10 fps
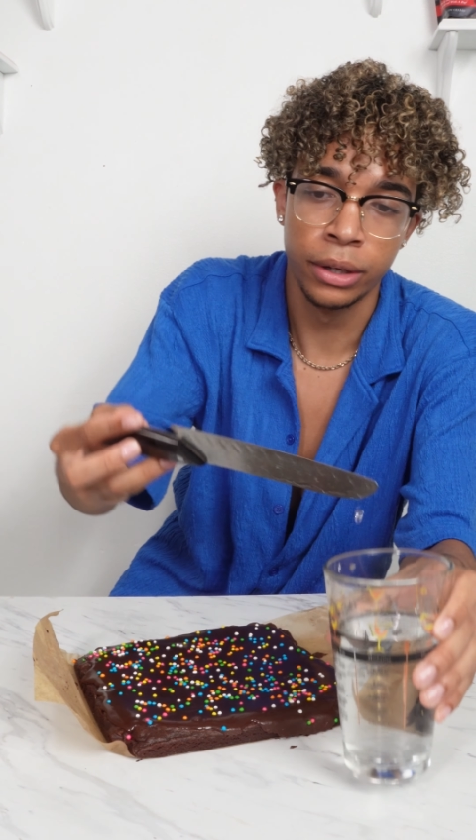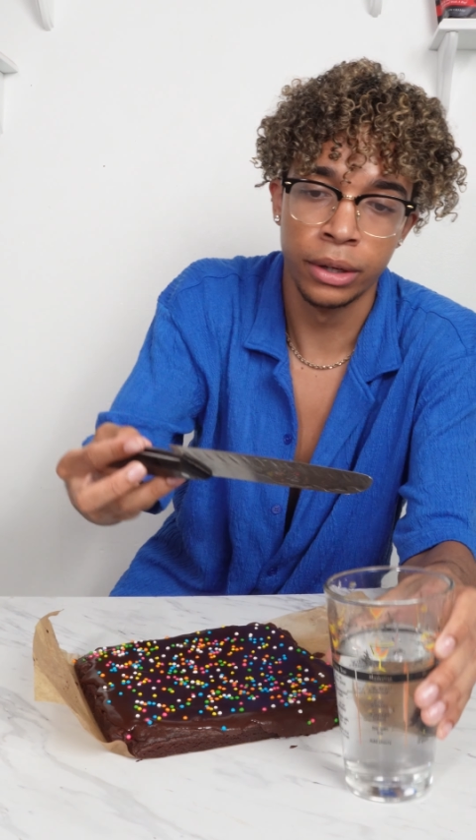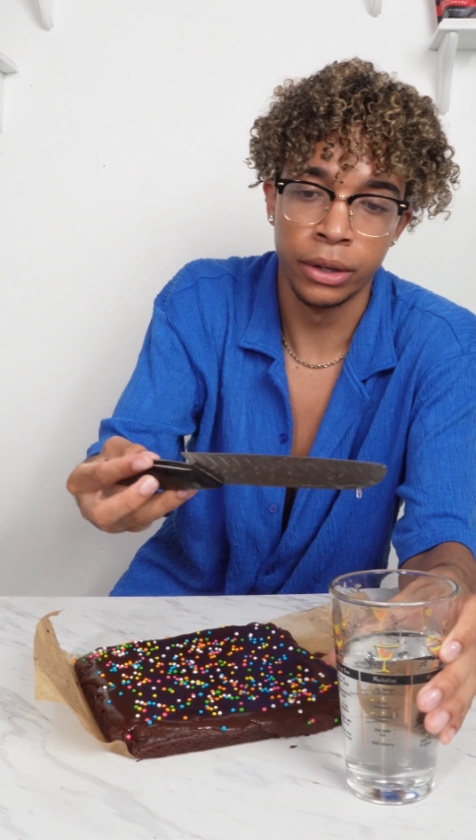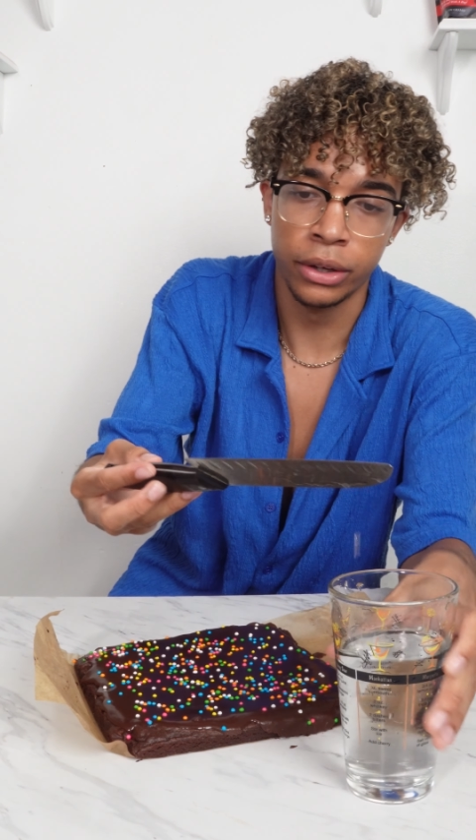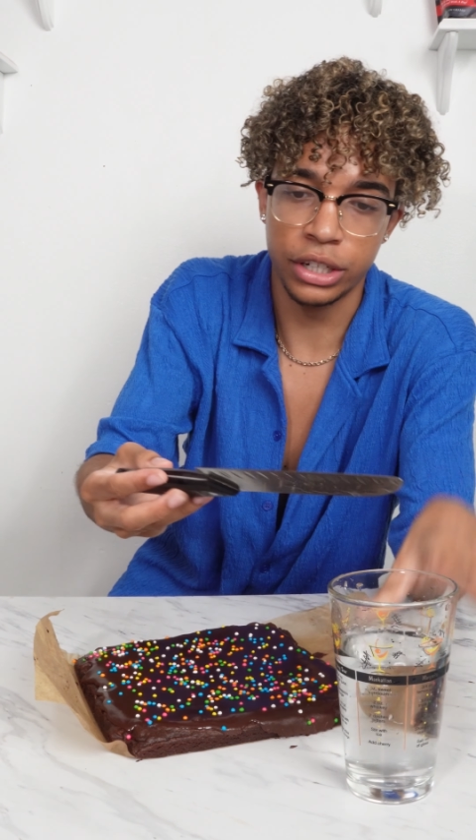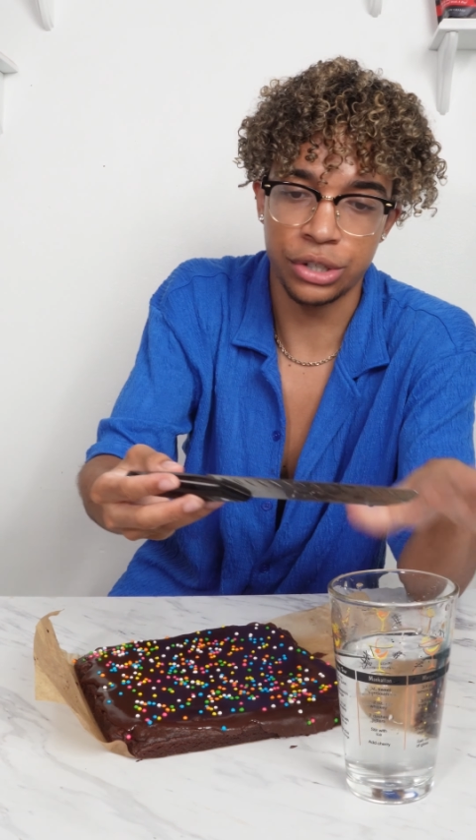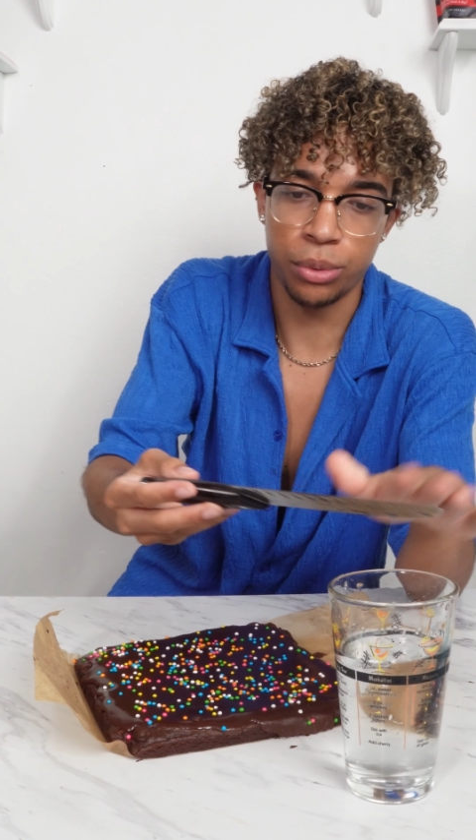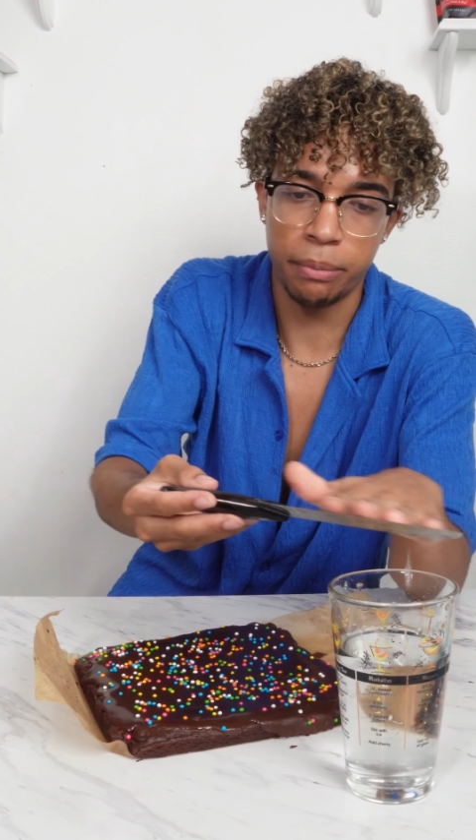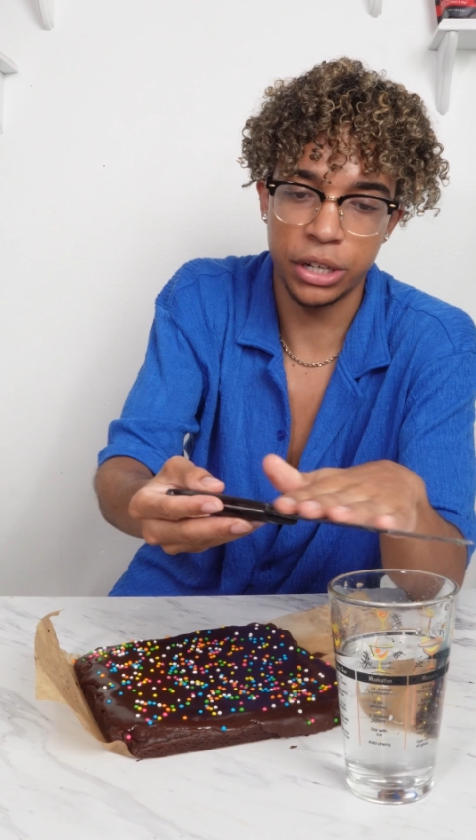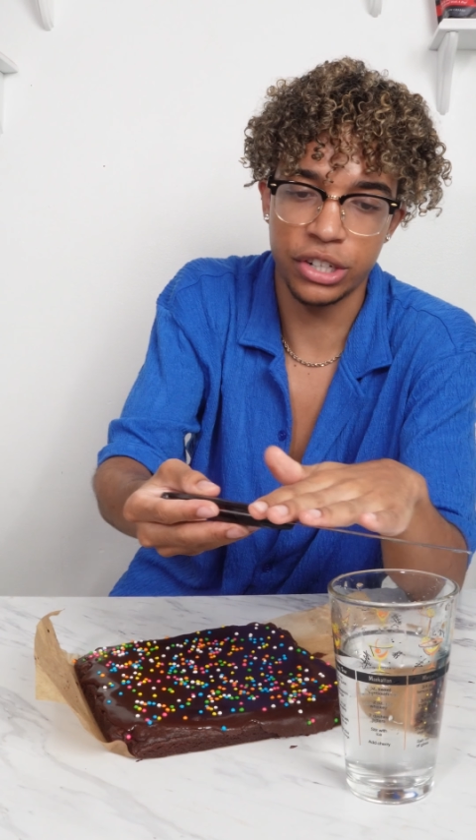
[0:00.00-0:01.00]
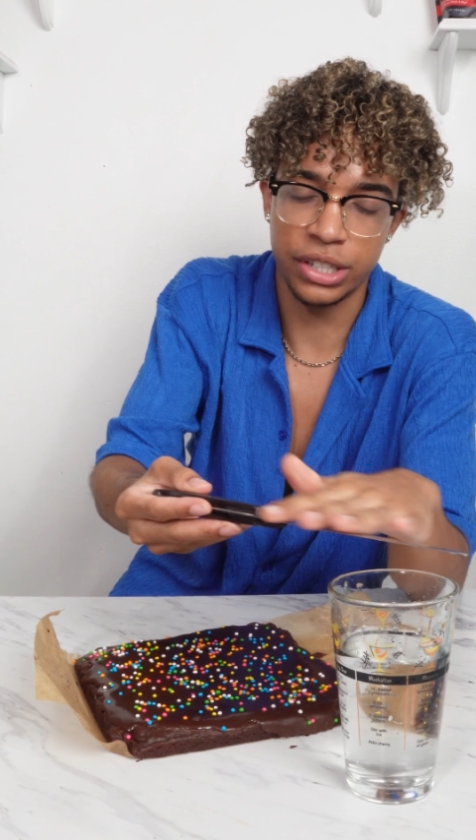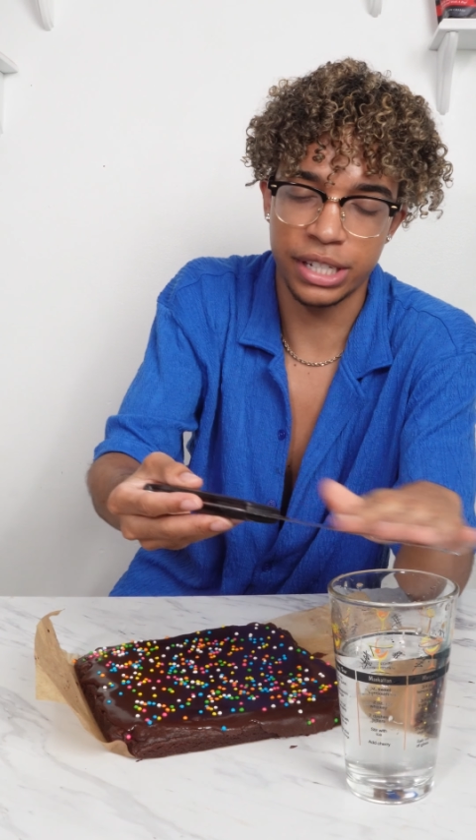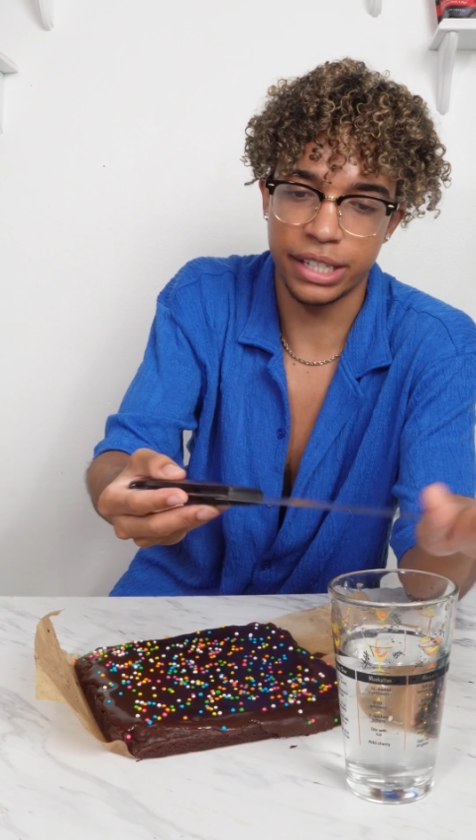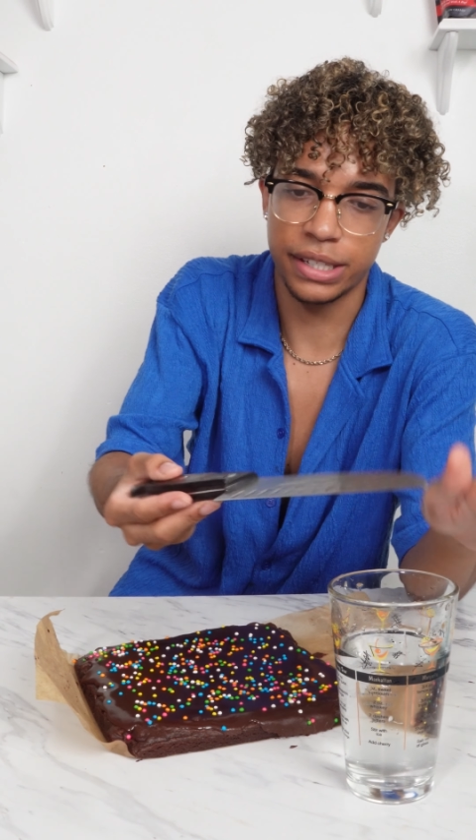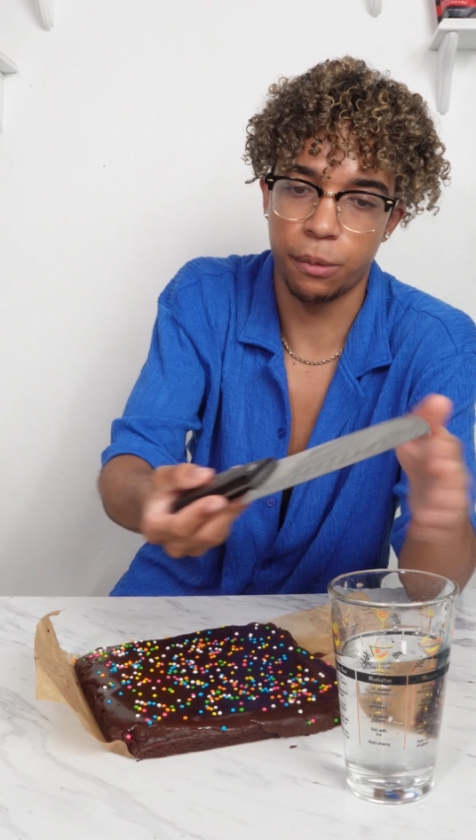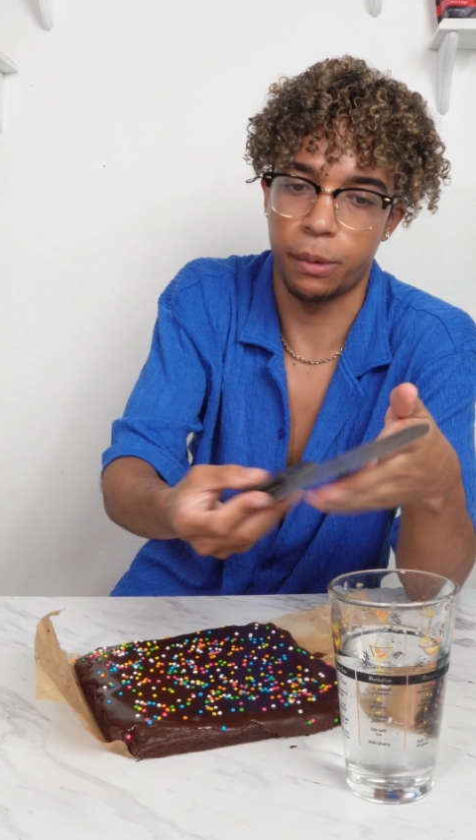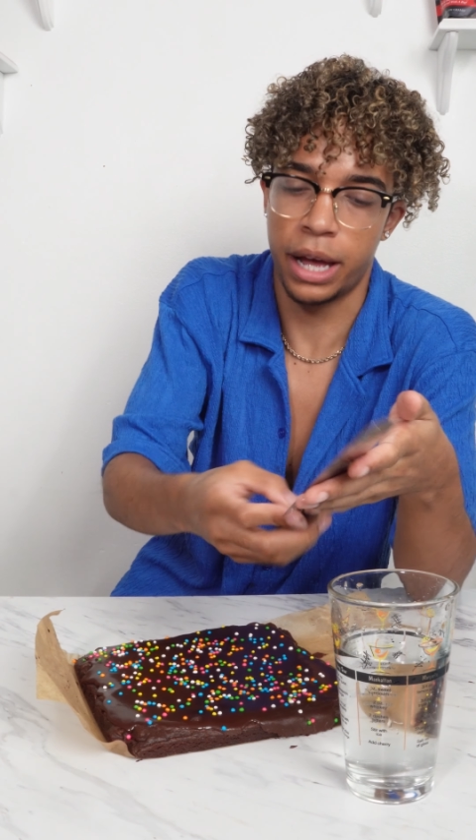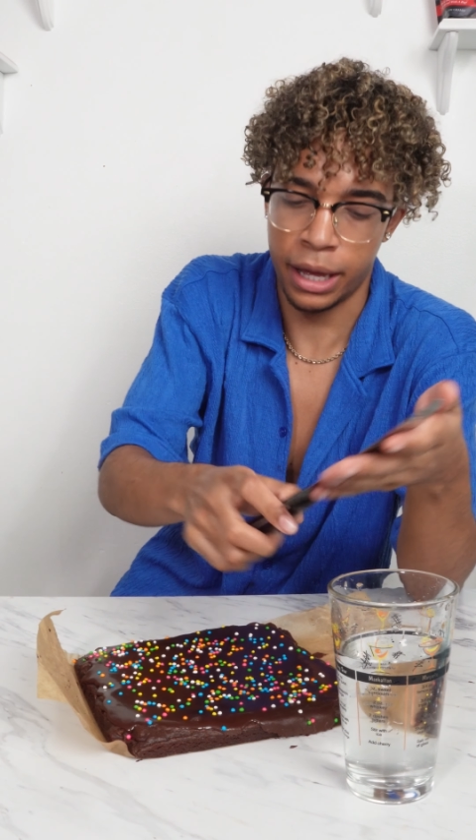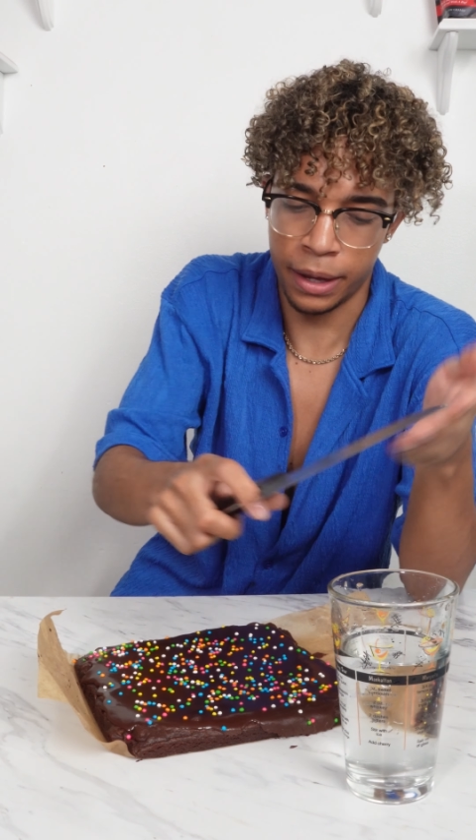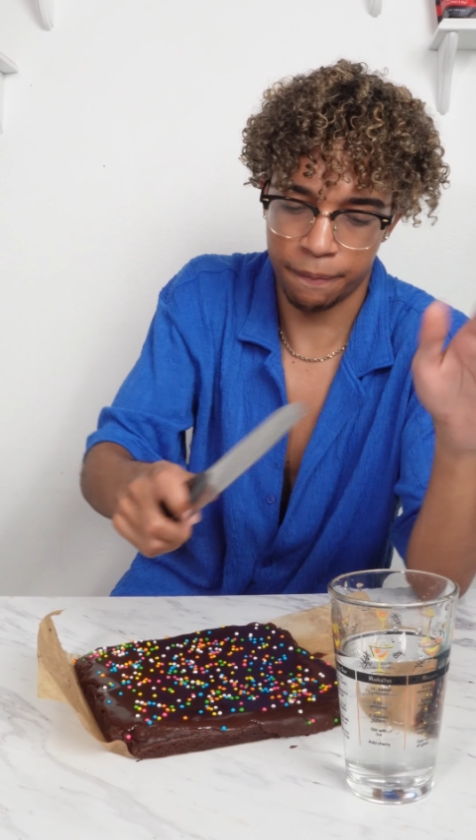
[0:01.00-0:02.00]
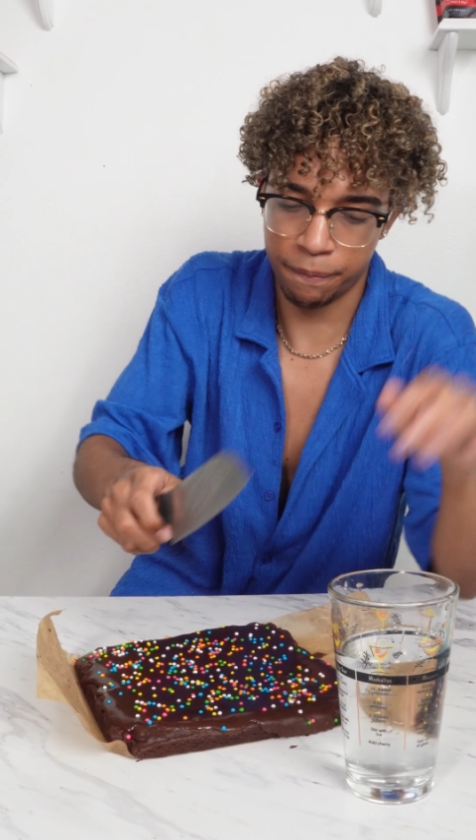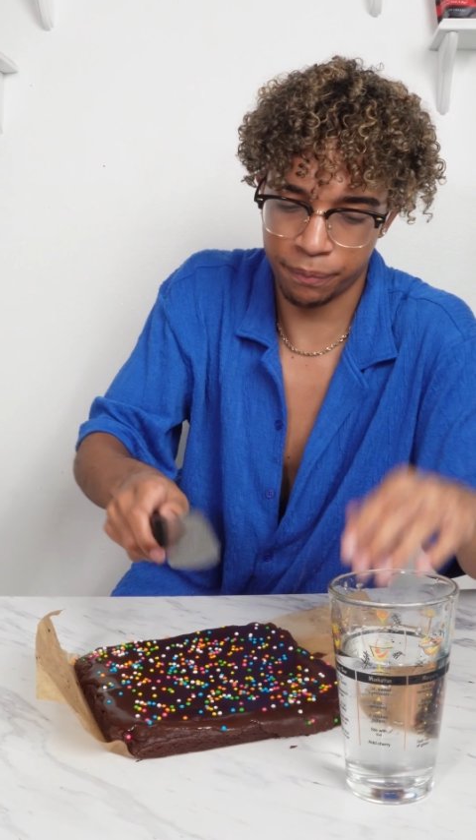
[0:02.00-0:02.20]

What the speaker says: You just wanna make sure it's nice and wet.